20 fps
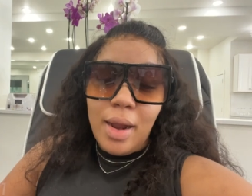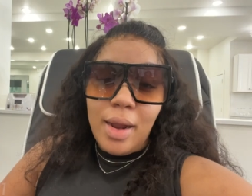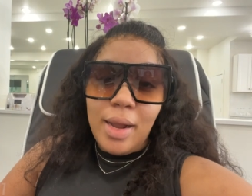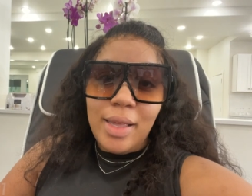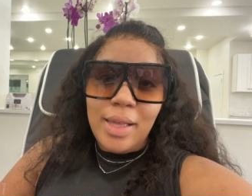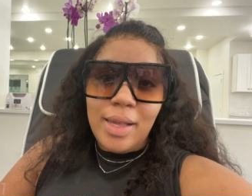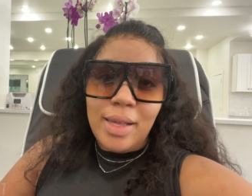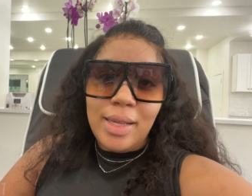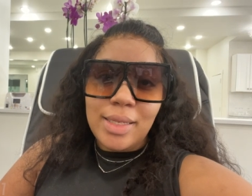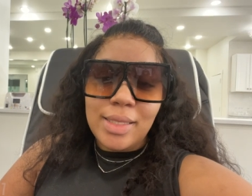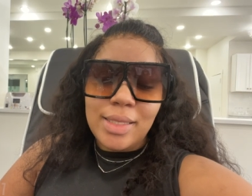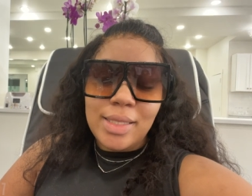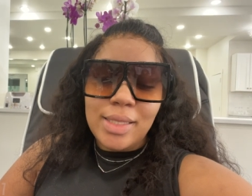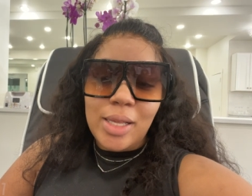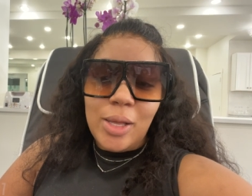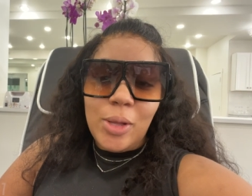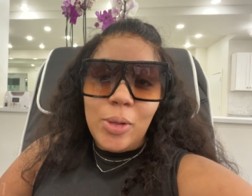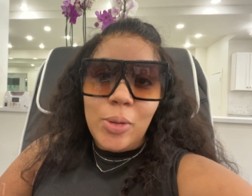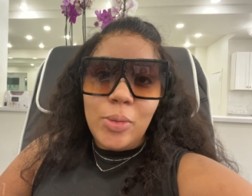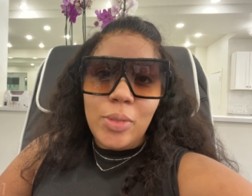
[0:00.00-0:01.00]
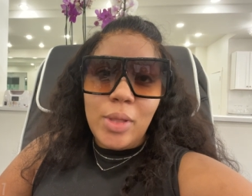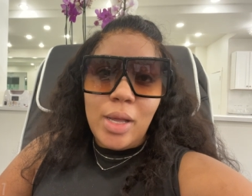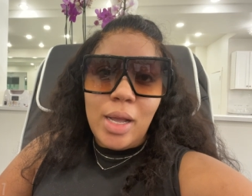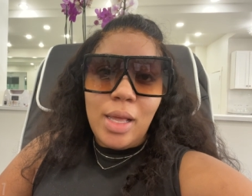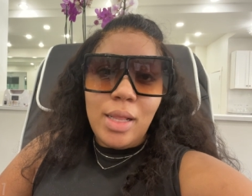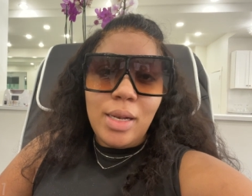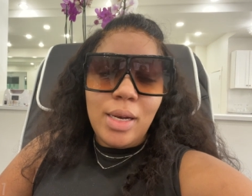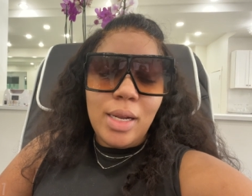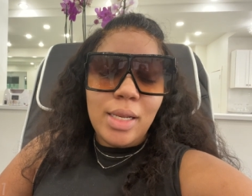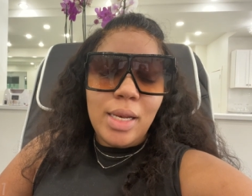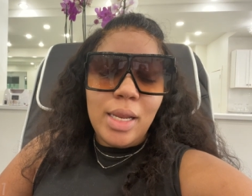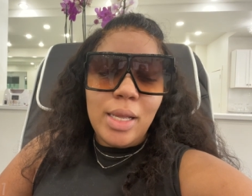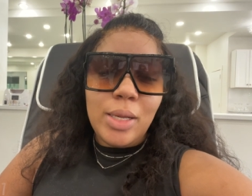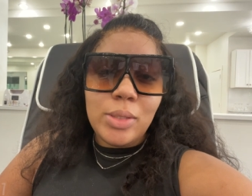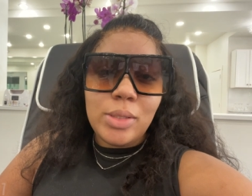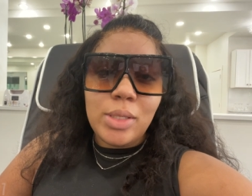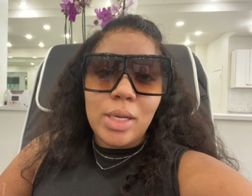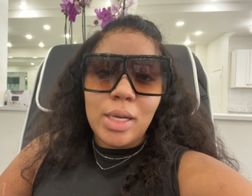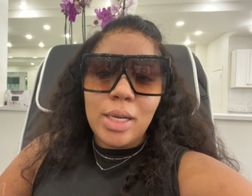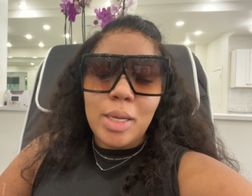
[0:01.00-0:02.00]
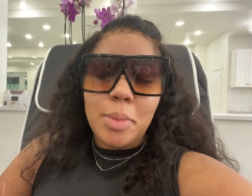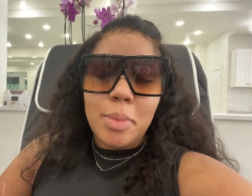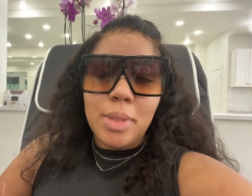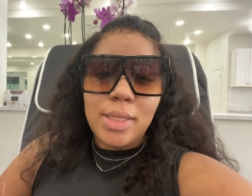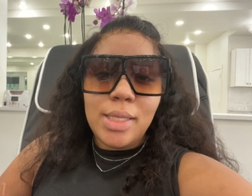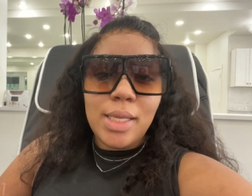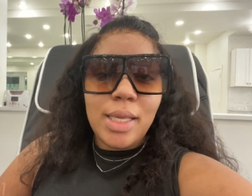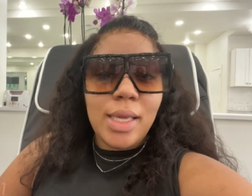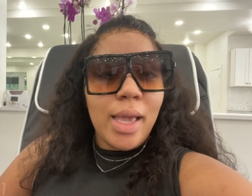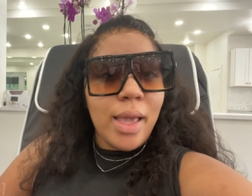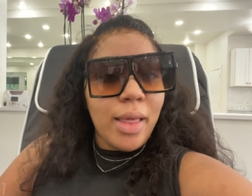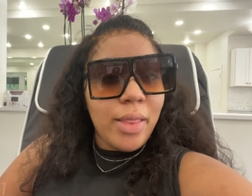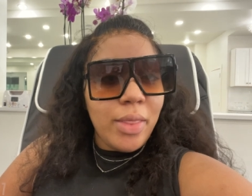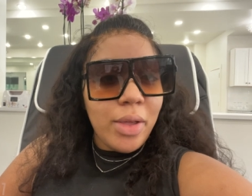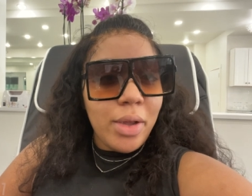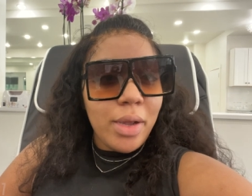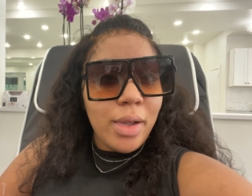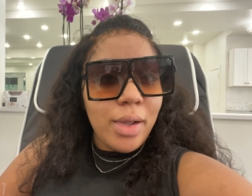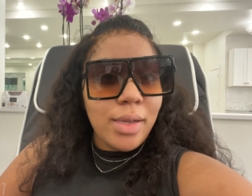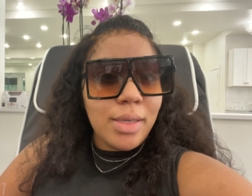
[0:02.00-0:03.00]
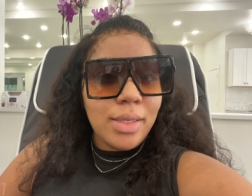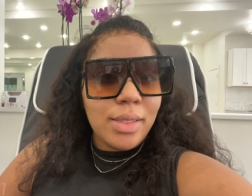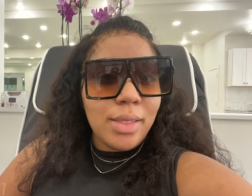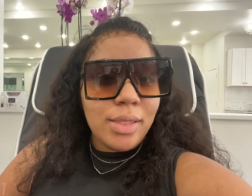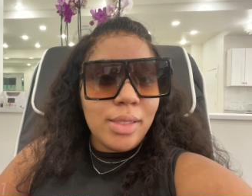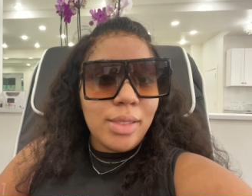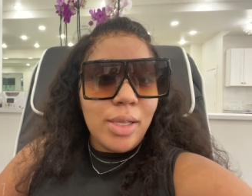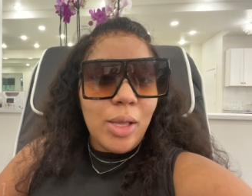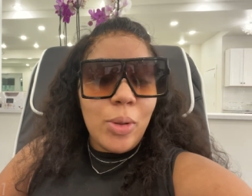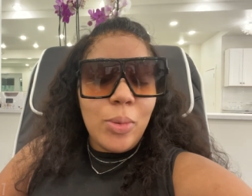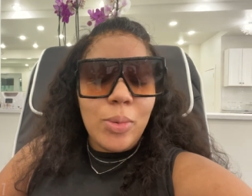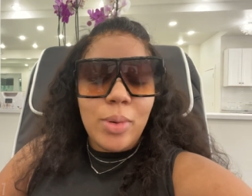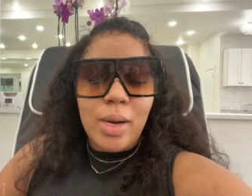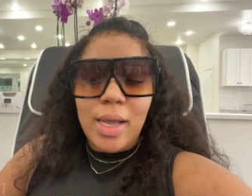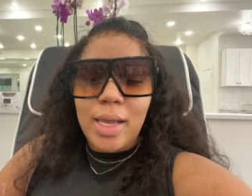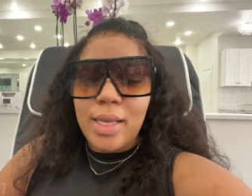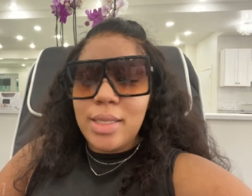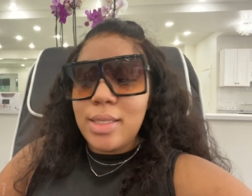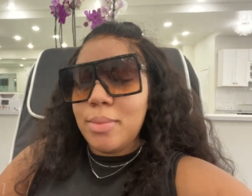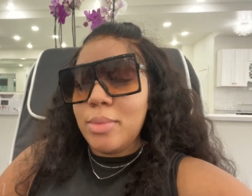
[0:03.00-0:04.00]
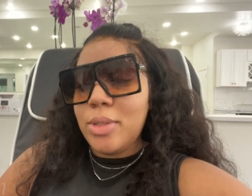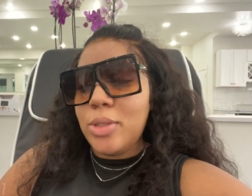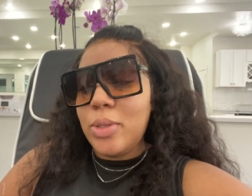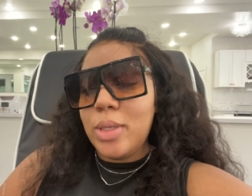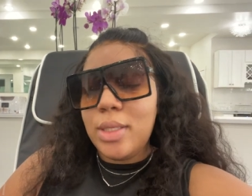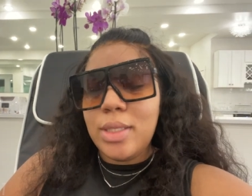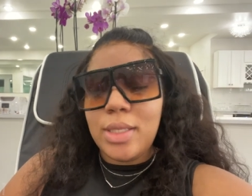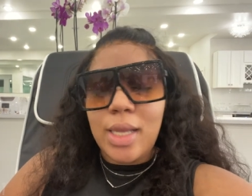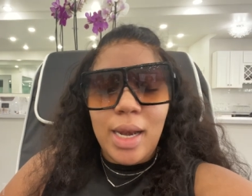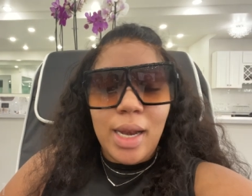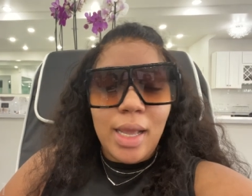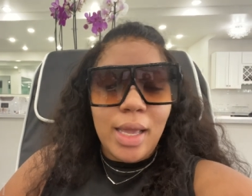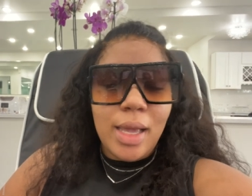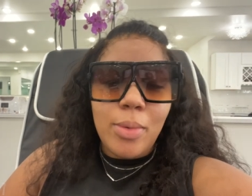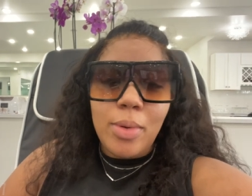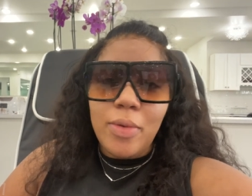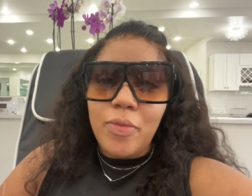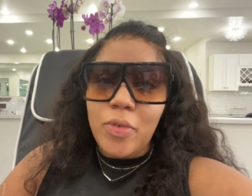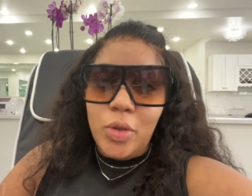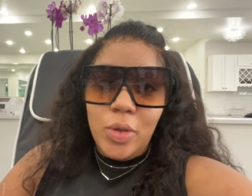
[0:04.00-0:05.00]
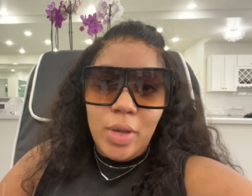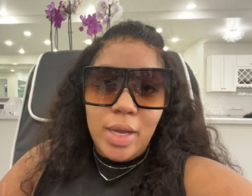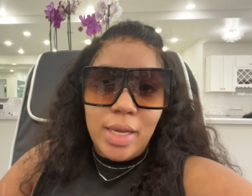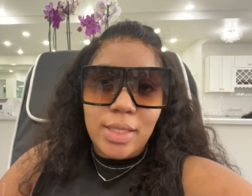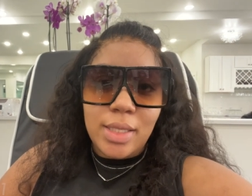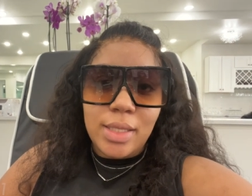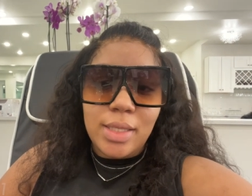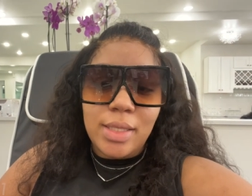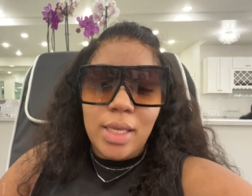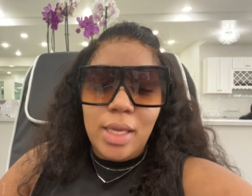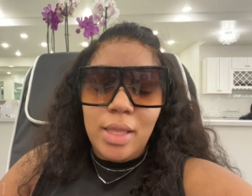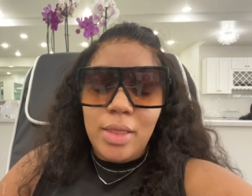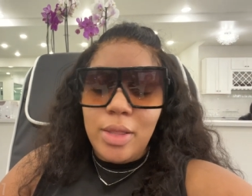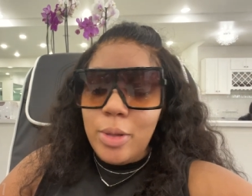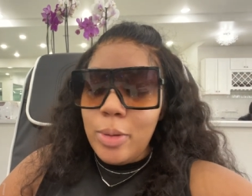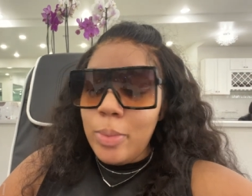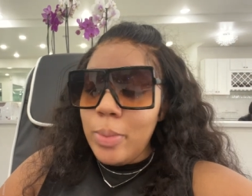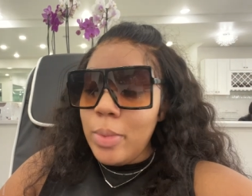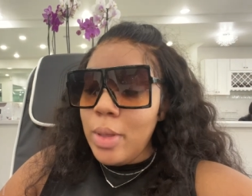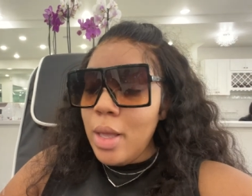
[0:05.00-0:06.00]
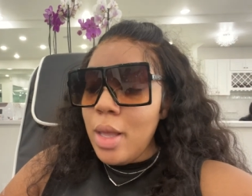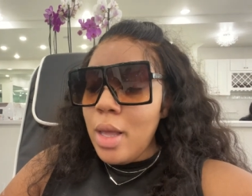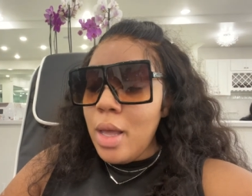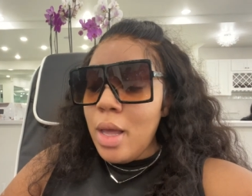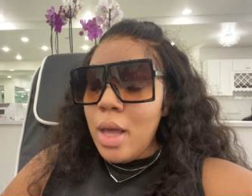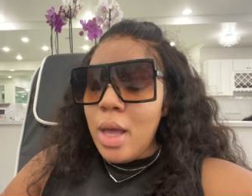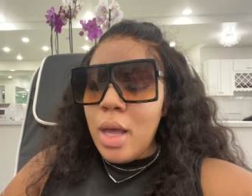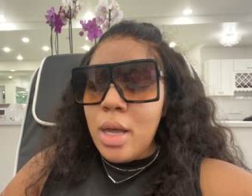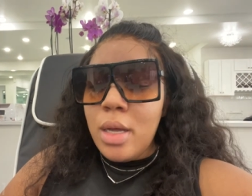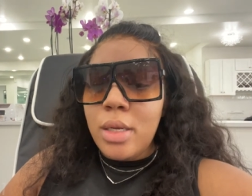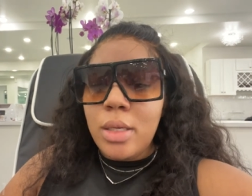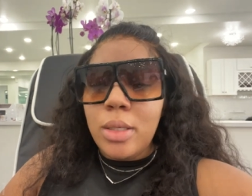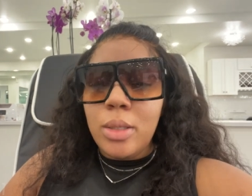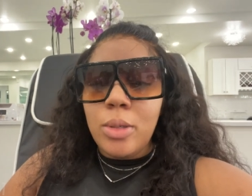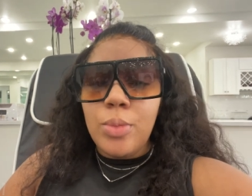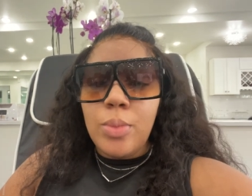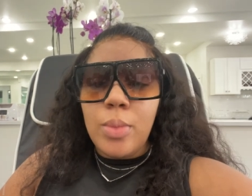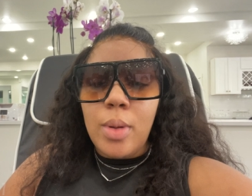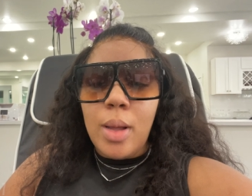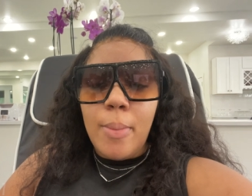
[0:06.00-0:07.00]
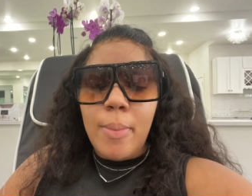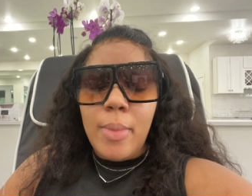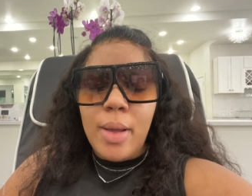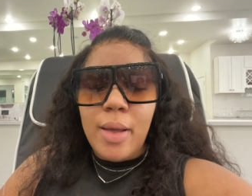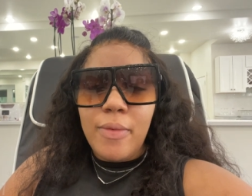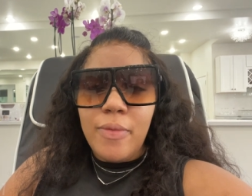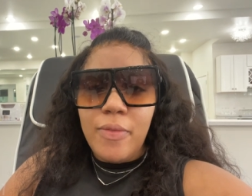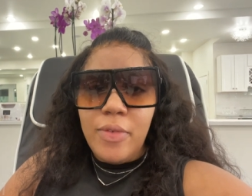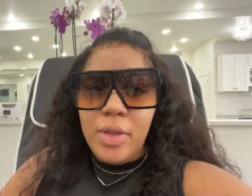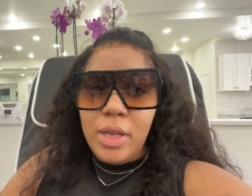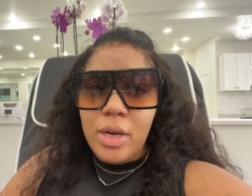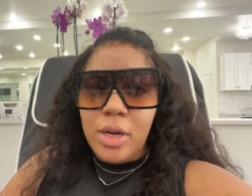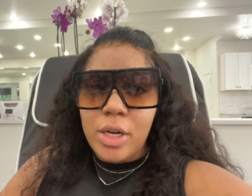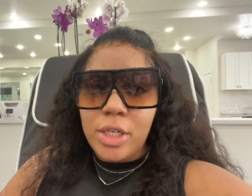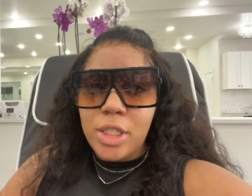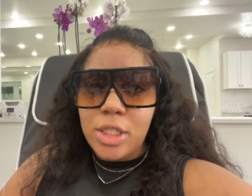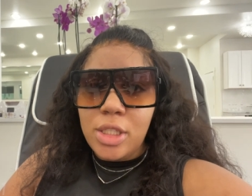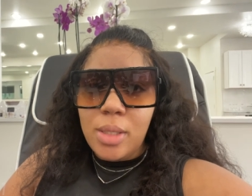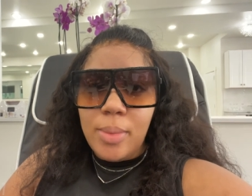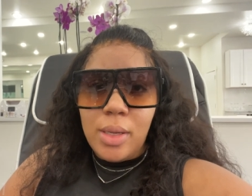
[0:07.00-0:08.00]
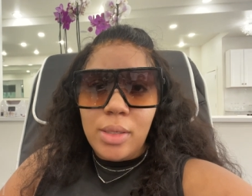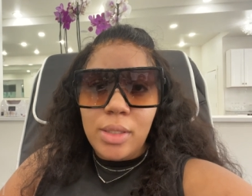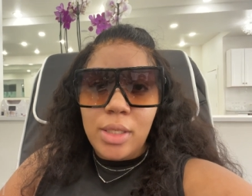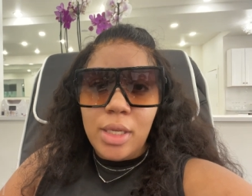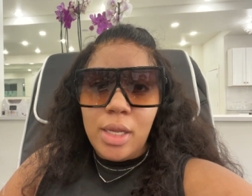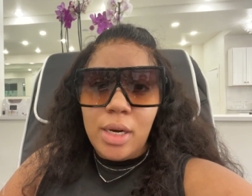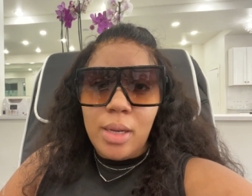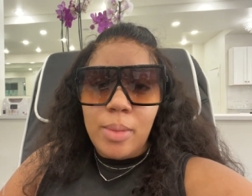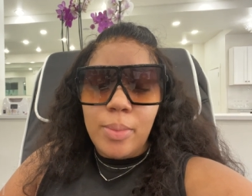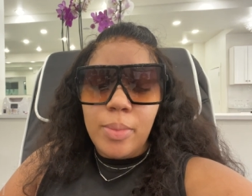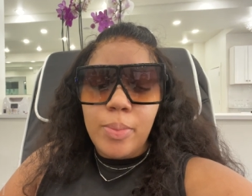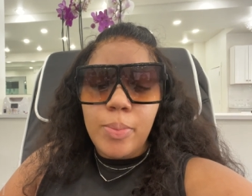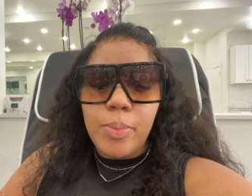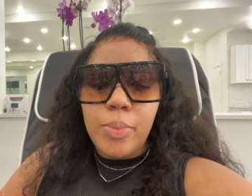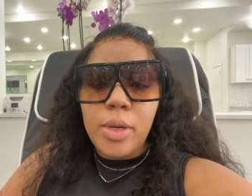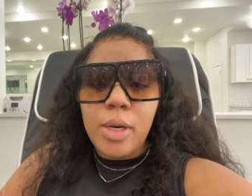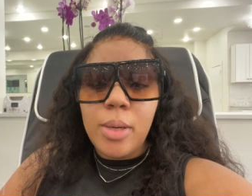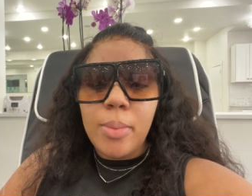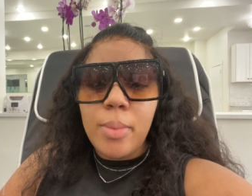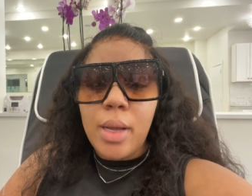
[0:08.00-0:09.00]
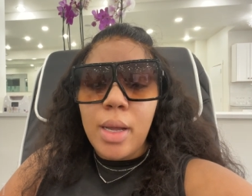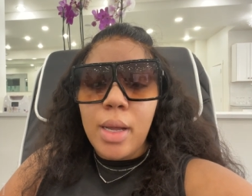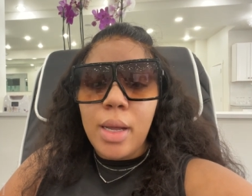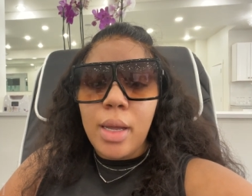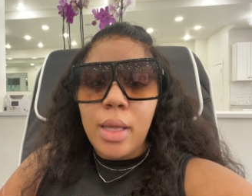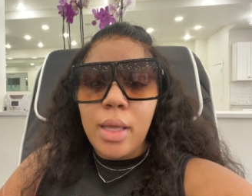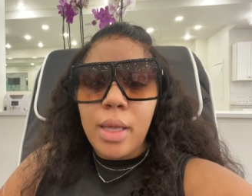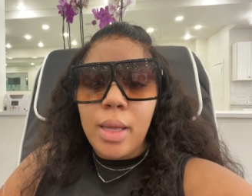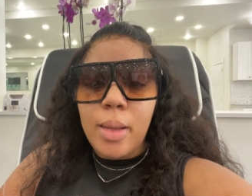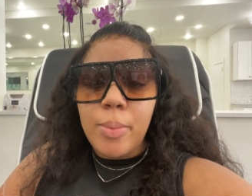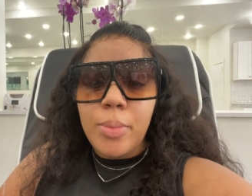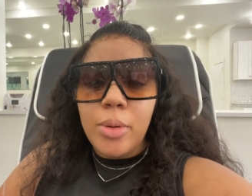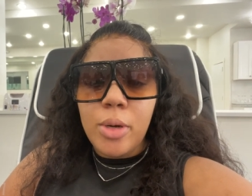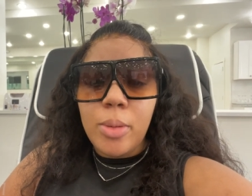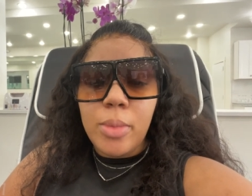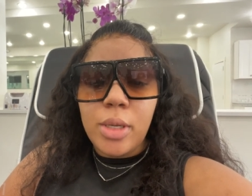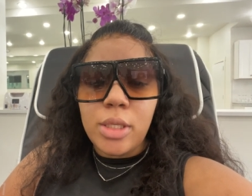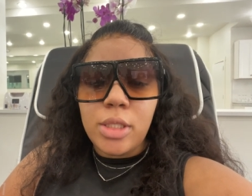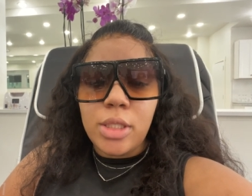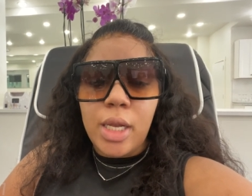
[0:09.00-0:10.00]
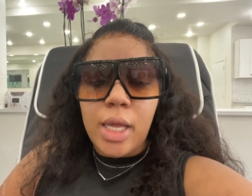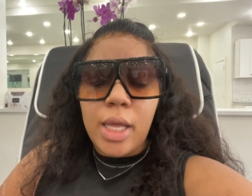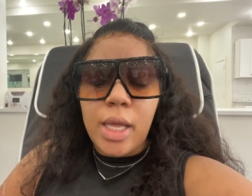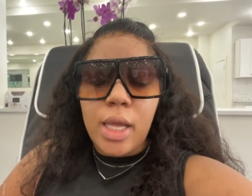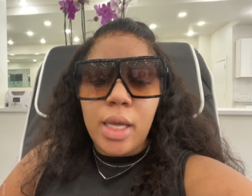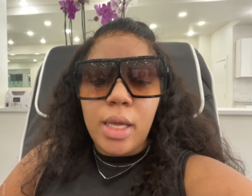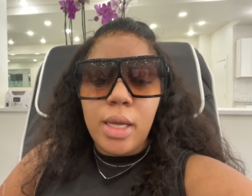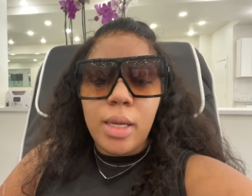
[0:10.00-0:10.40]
y'all so the holiday nails are coming together so nice i'm so excited can't wait for you guys to see them um, my feet are just about done i'm putting my i'm pretty much like